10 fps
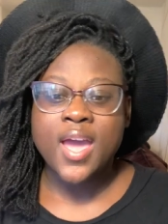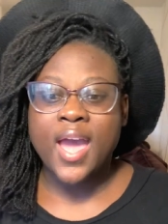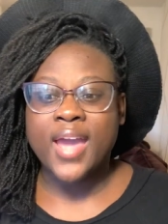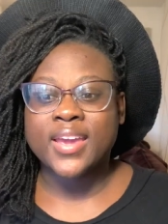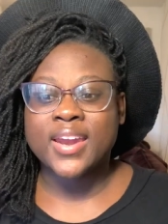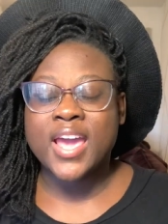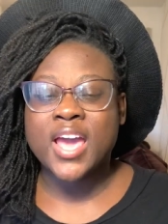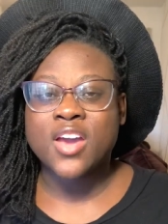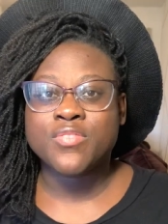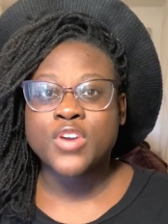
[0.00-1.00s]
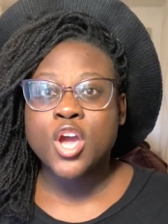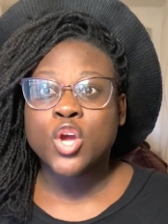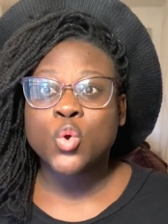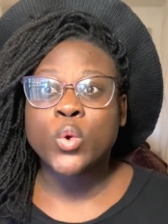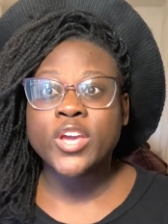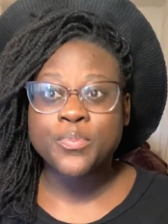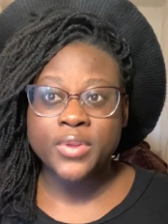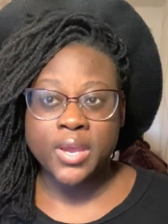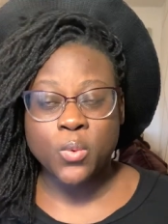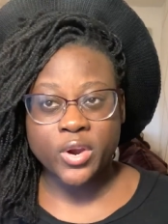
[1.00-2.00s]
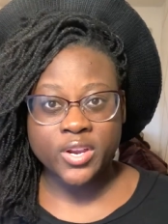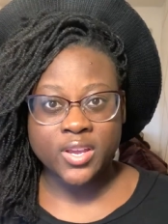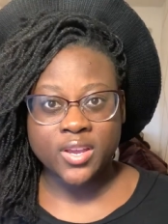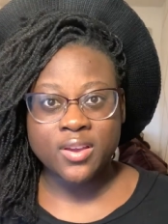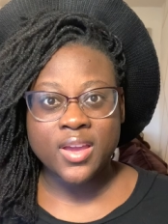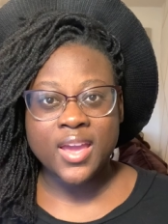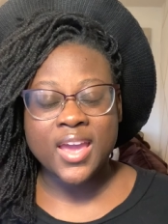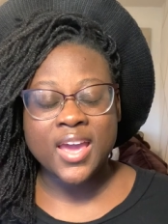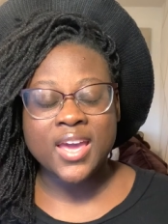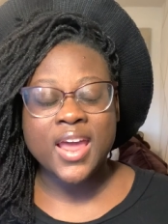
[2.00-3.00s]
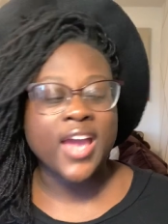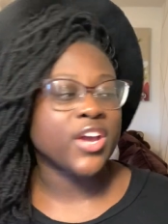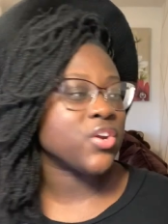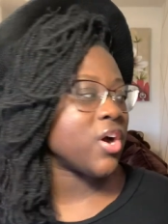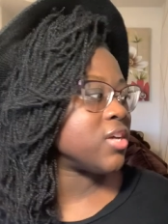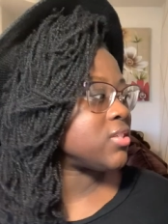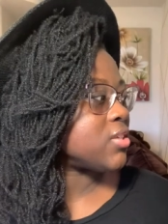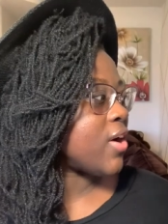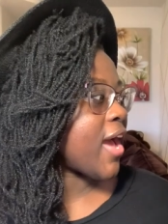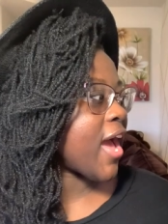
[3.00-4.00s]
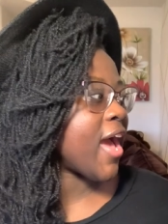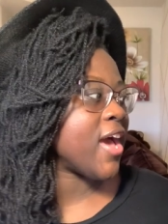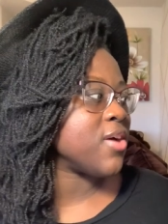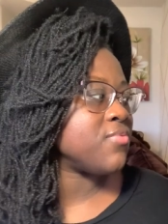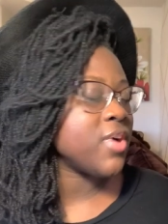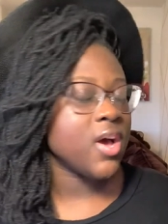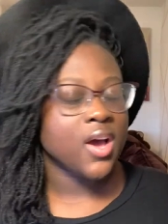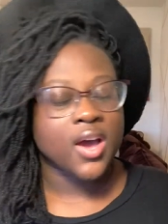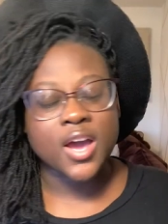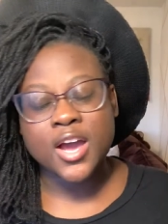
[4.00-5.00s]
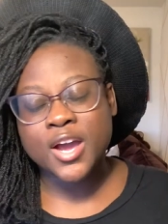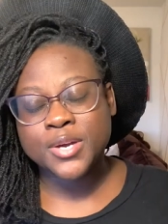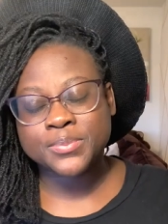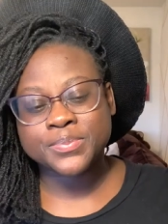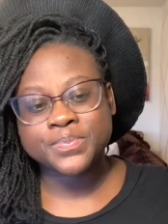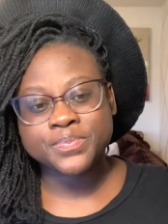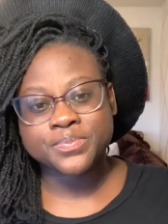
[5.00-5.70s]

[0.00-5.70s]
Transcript: I can have quick play working and I can also have um,